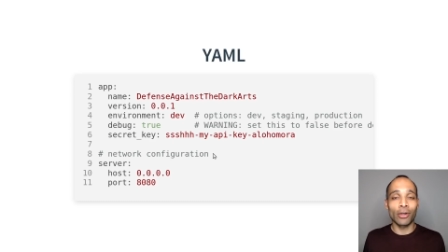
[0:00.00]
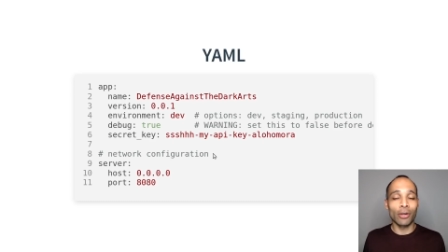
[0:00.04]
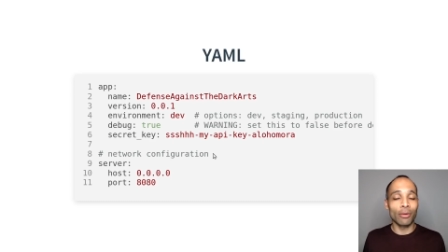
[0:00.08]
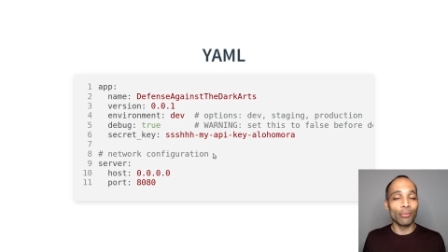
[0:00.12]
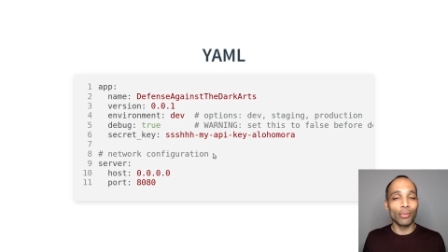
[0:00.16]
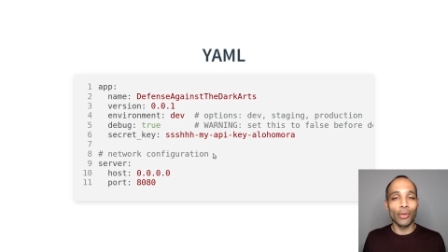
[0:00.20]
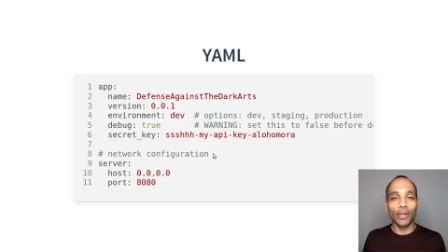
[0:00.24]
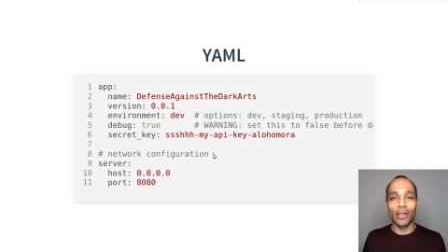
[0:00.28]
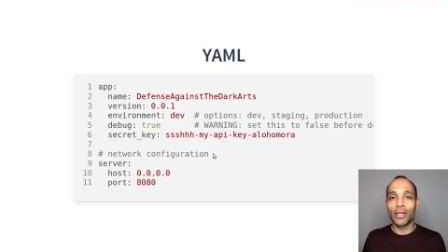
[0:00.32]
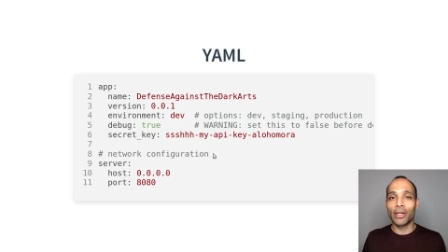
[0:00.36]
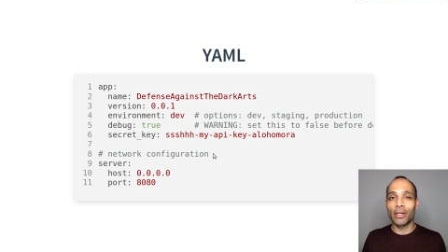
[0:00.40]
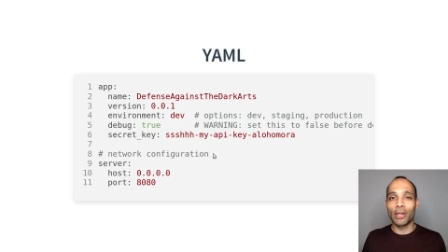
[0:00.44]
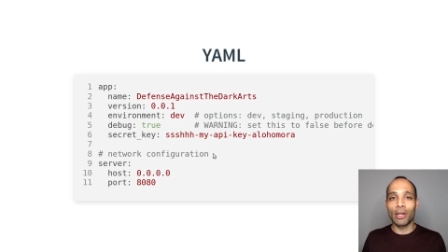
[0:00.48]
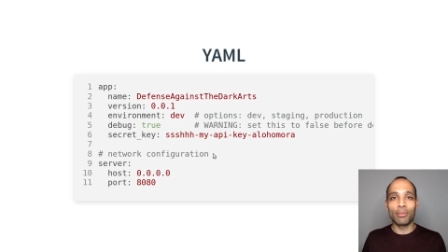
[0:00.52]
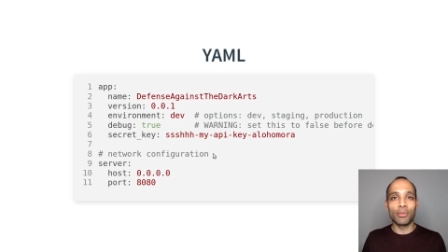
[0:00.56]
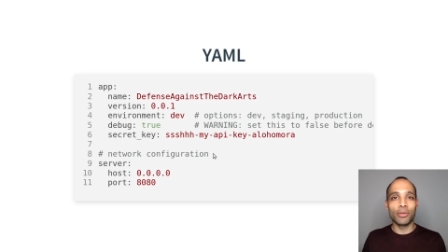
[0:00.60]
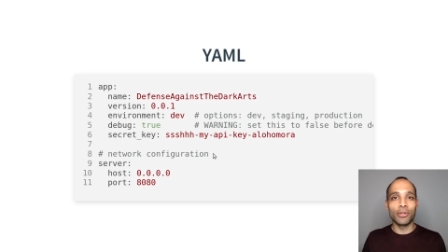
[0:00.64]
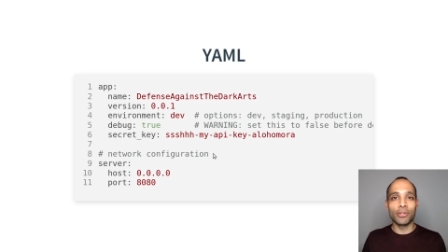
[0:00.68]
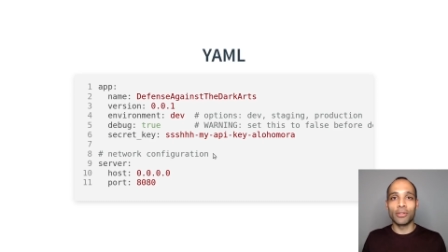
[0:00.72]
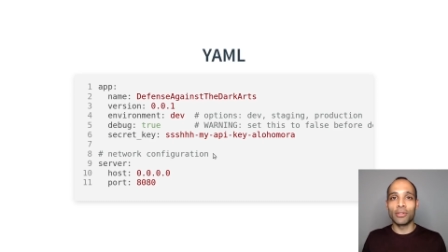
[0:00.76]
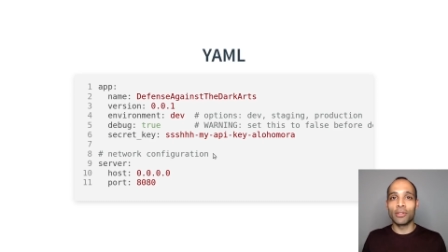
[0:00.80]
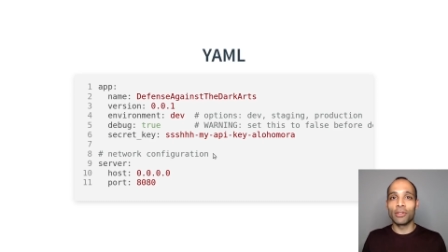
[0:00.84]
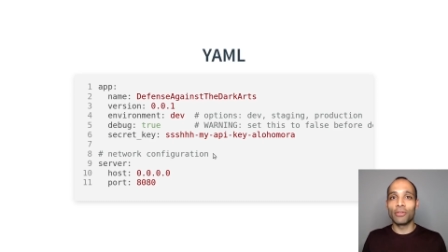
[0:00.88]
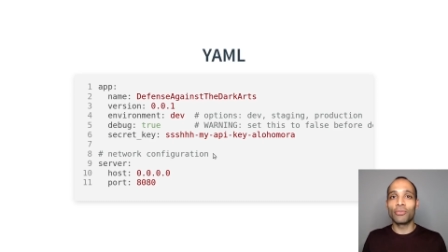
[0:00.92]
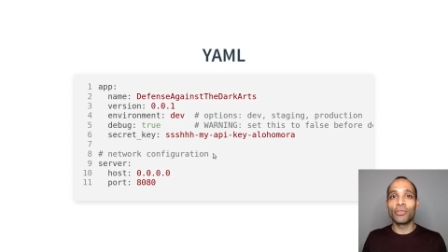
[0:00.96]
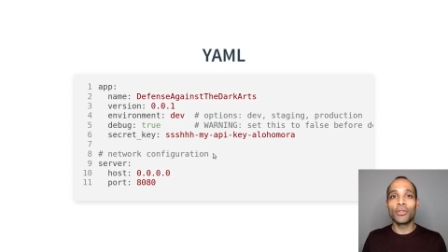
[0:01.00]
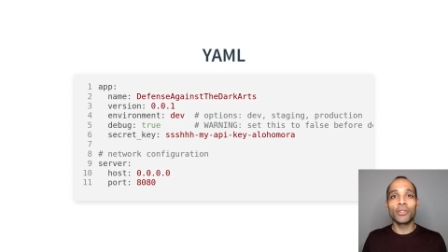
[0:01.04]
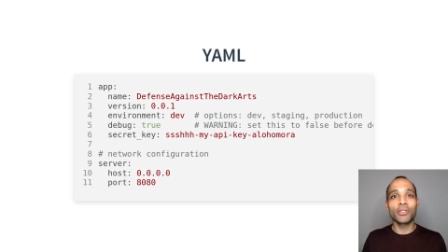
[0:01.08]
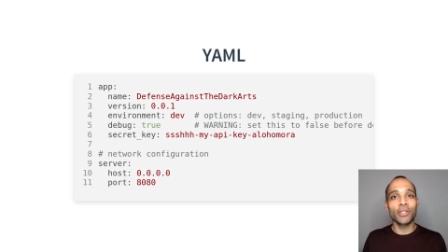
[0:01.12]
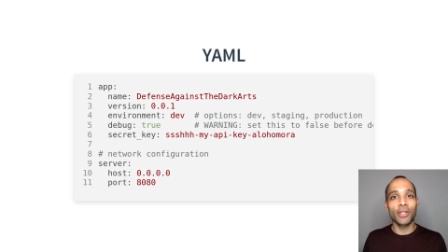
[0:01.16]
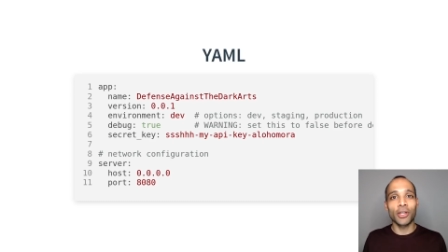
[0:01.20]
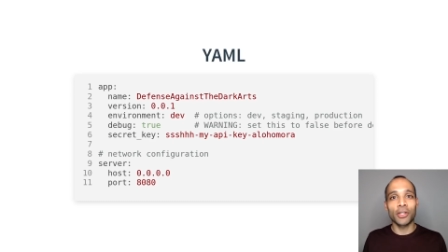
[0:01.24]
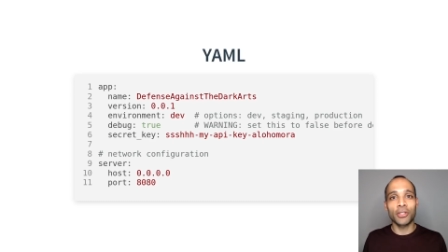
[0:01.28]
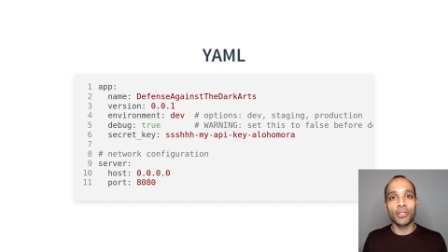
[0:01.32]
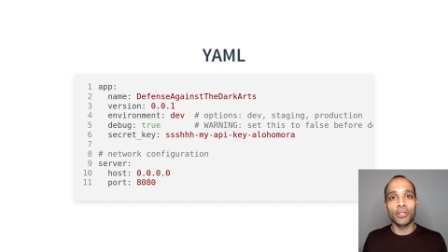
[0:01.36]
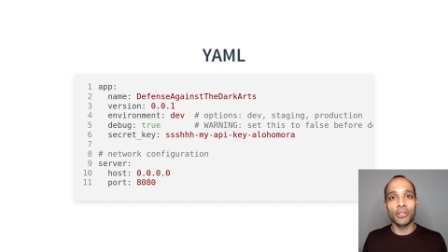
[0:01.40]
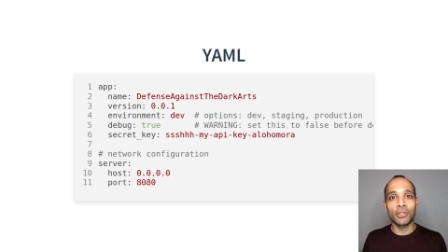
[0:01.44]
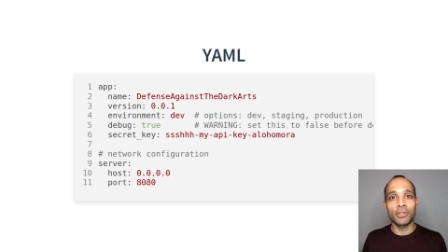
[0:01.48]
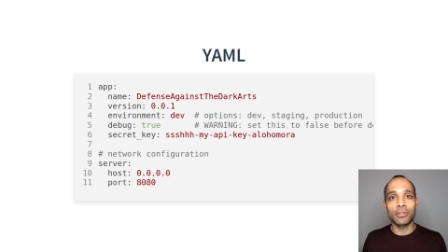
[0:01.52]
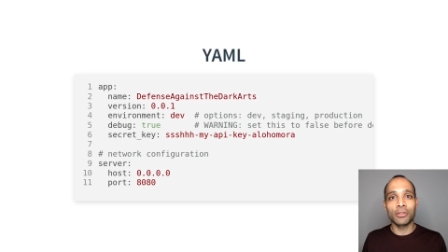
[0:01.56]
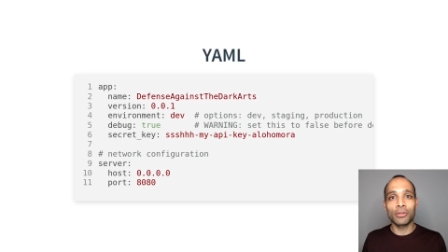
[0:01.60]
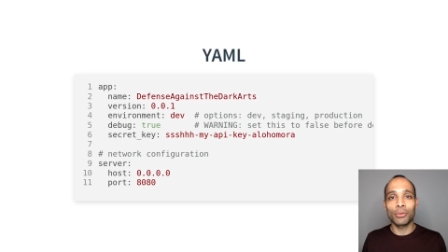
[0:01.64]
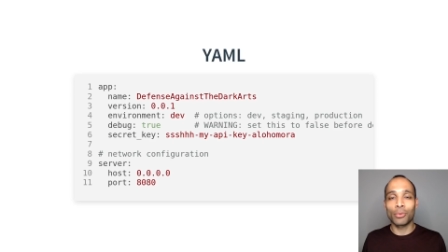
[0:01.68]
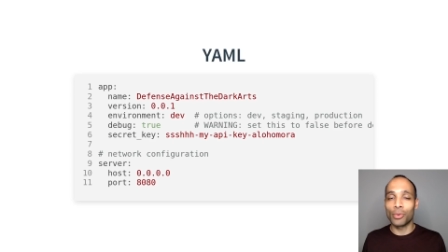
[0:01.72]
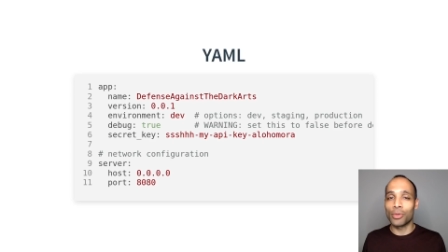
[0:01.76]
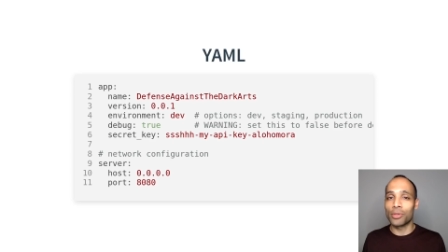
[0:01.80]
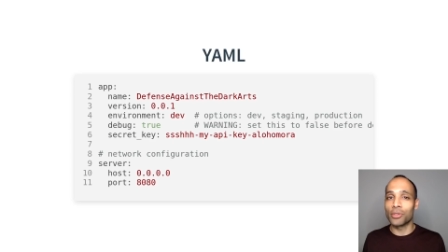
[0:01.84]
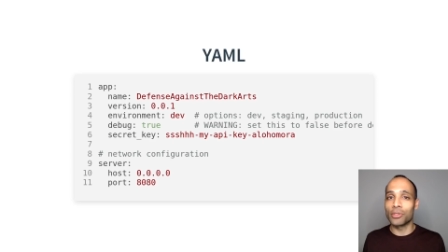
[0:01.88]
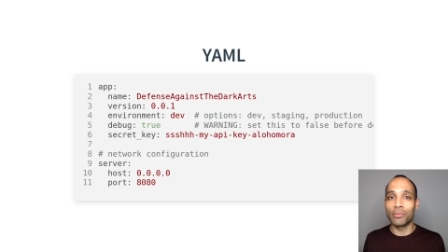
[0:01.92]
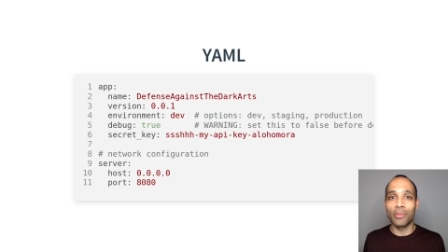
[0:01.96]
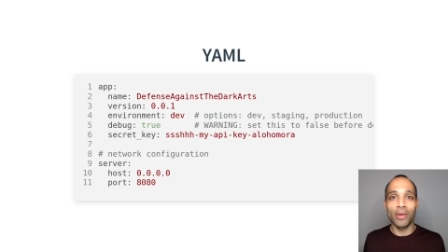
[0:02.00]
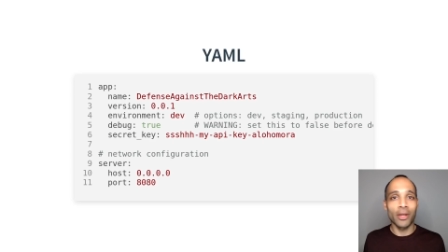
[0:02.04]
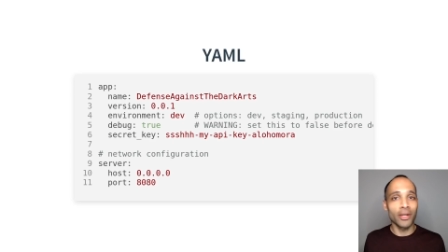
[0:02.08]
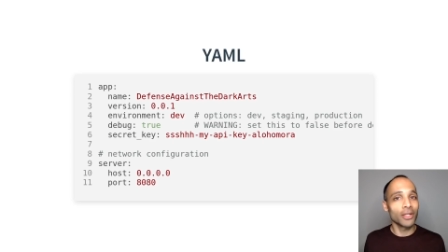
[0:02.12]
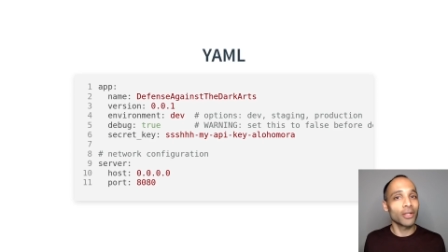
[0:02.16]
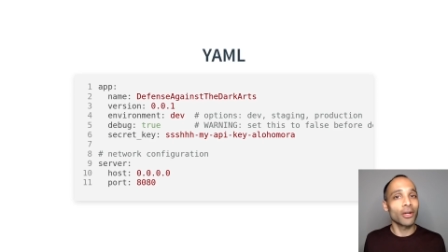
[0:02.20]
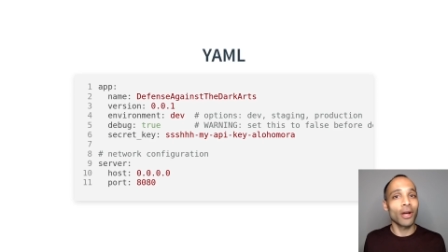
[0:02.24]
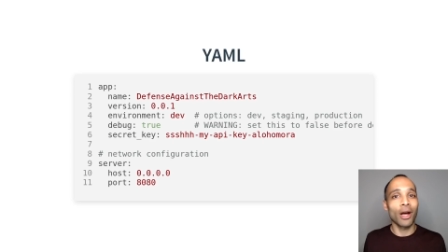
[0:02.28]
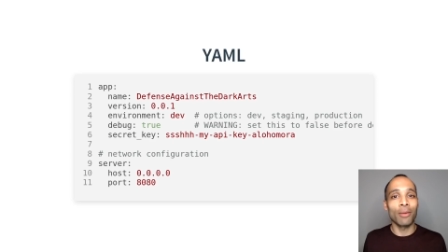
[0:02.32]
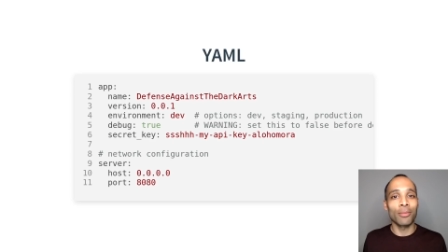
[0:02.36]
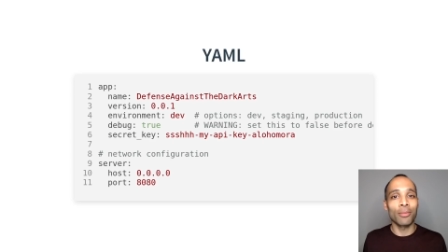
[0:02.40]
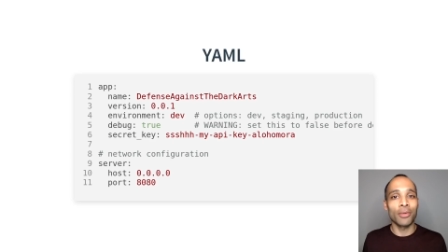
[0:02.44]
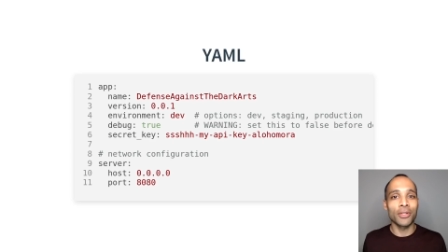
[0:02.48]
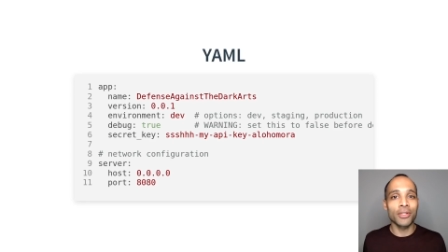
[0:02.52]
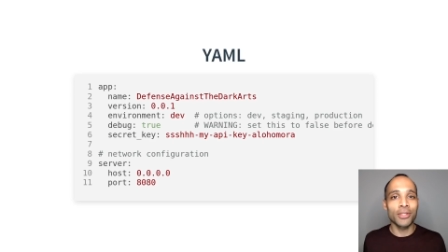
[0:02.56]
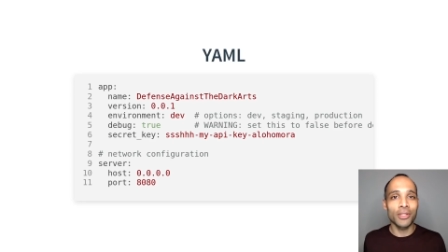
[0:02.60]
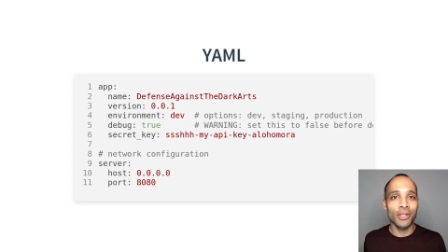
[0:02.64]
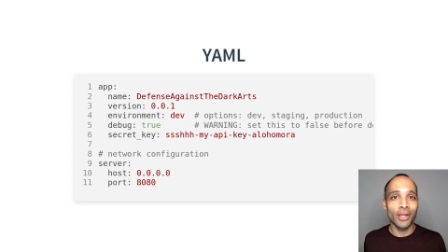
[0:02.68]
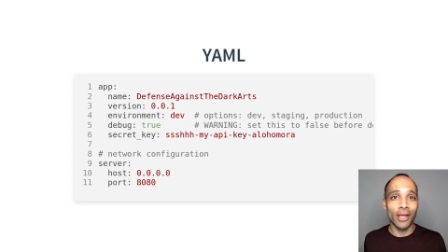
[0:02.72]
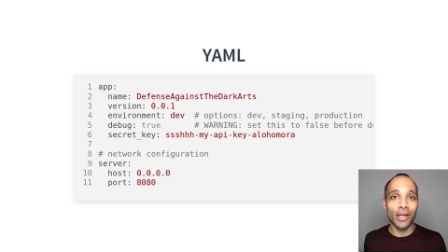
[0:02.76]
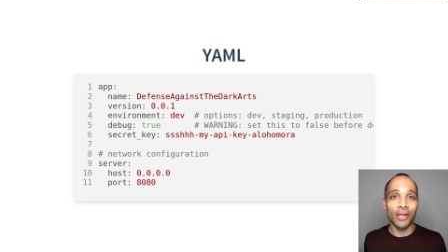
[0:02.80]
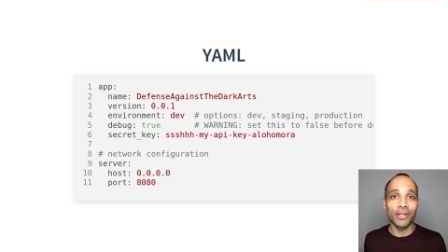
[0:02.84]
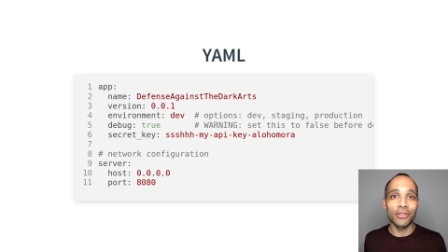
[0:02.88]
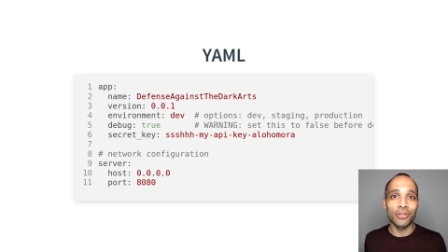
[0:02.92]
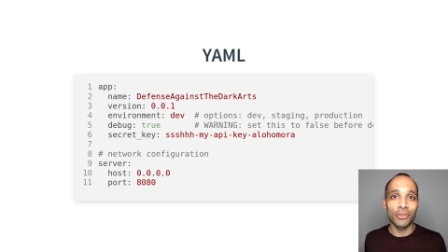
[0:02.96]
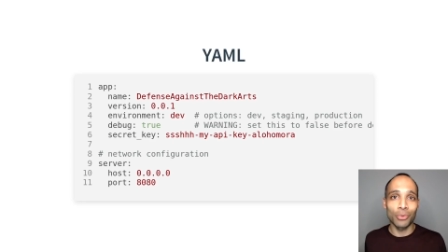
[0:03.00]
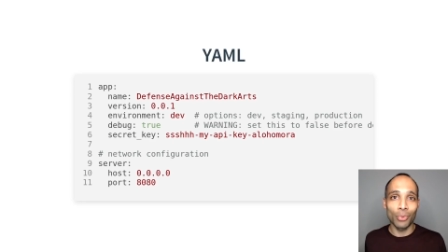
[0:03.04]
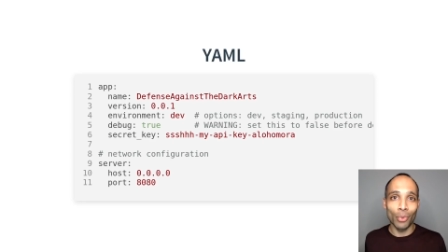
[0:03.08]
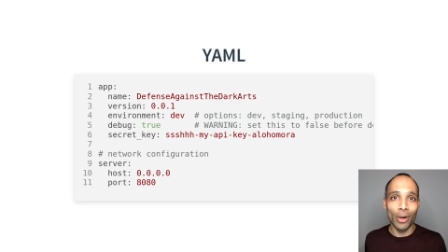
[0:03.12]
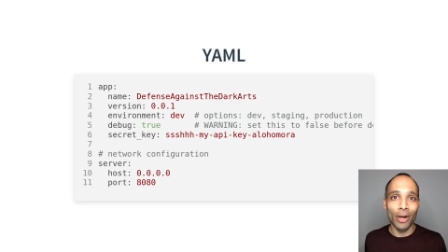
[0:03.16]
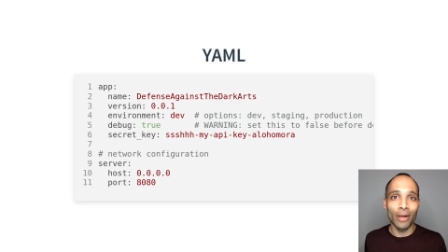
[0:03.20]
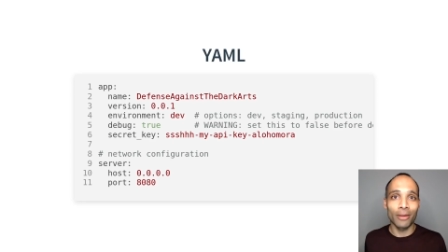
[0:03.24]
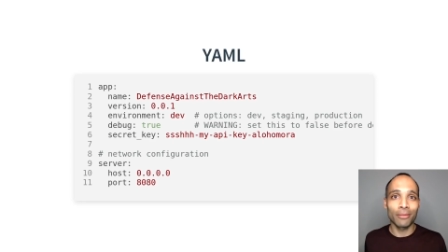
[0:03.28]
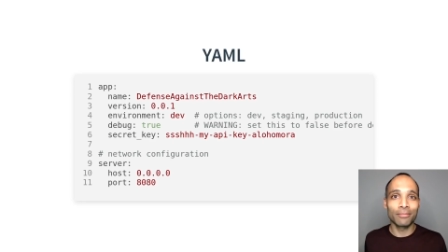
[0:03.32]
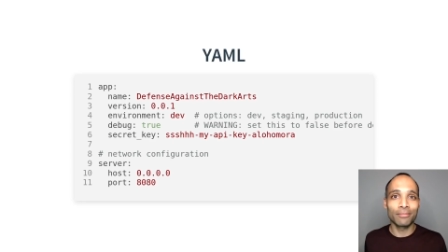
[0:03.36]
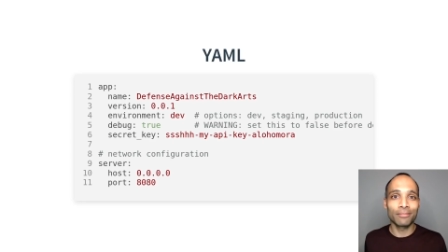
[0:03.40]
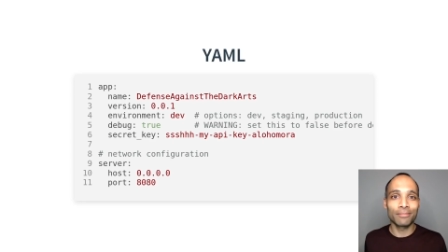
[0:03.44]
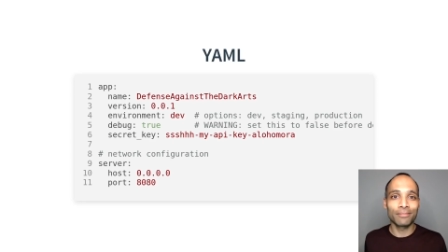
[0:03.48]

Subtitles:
and break it up into different sections with as many comments as you want.